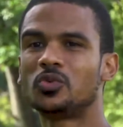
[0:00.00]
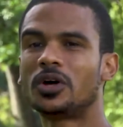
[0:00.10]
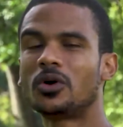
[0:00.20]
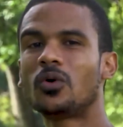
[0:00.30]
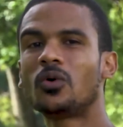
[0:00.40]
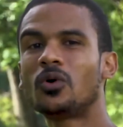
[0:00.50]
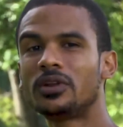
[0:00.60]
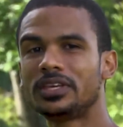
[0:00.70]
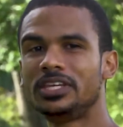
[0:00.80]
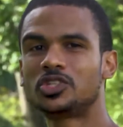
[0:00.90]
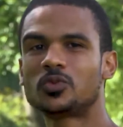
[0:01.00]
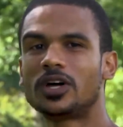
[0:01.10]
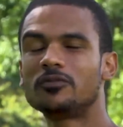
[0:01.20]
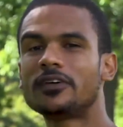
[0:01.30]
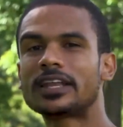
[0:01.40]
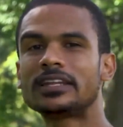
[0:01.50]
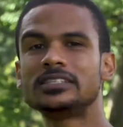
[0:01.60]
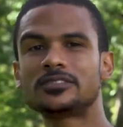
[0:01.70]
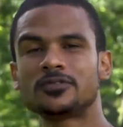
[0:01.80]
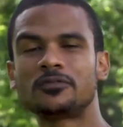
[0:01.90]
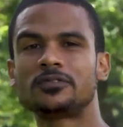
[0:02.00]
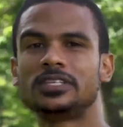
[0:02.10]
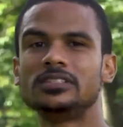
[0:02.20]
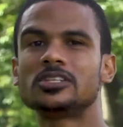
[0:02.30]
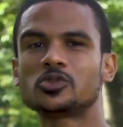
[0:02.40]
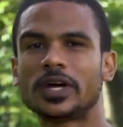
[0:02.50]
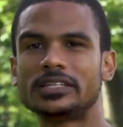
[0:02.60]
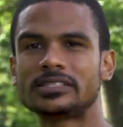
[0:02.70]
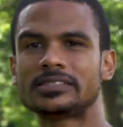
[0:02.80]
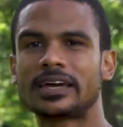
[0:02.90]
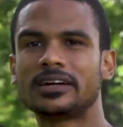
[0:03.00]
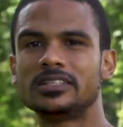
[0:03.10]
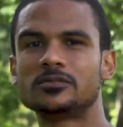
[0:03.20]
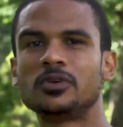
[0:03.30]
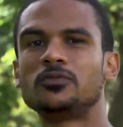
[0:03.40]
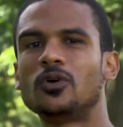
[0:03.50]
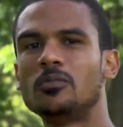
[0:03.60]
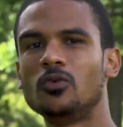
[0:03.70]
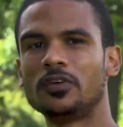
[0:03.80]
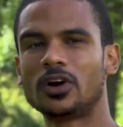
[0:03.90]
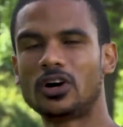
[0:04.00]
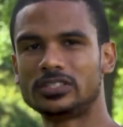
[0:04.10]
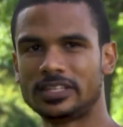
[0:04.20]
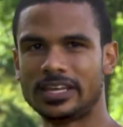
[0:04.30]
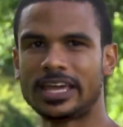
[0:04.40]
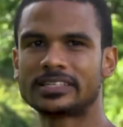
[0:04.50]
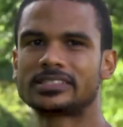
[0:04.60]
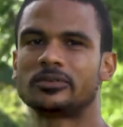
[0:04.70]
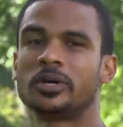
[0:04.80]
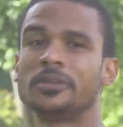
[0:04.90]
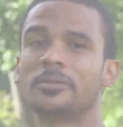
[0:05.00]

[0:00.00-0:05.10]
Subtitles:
you want to hold each one for at least 15 to 20 seconds before moving on to the next one.